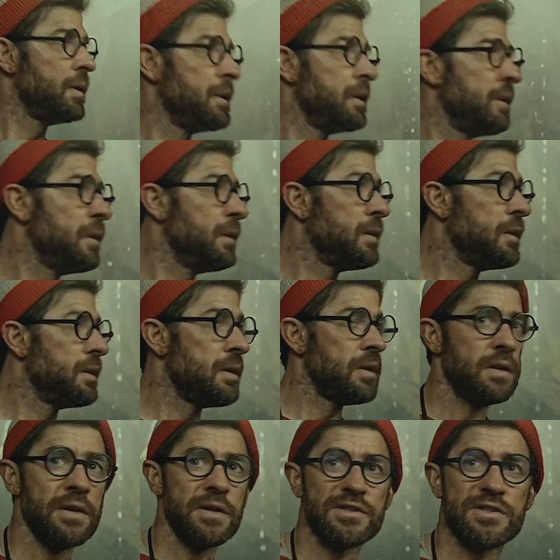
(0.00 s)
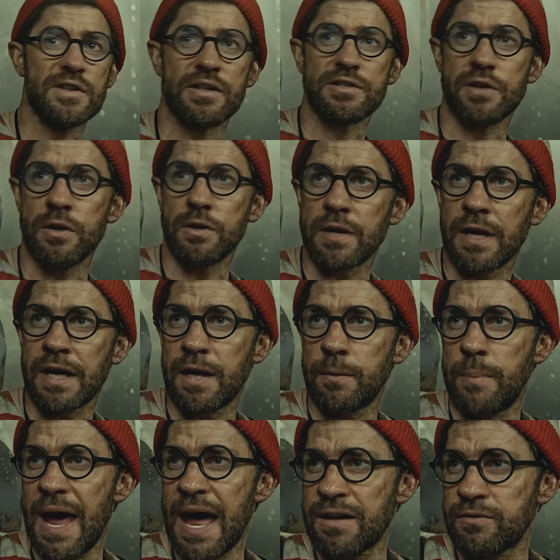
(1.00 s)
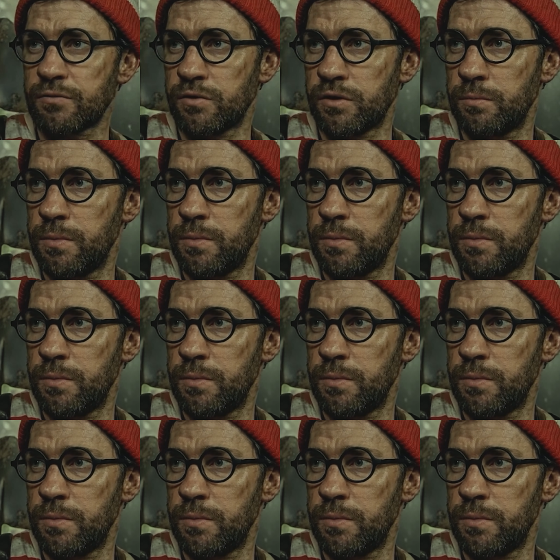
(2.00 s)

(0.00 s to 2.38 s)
something like Soul. It could be very powerful for that.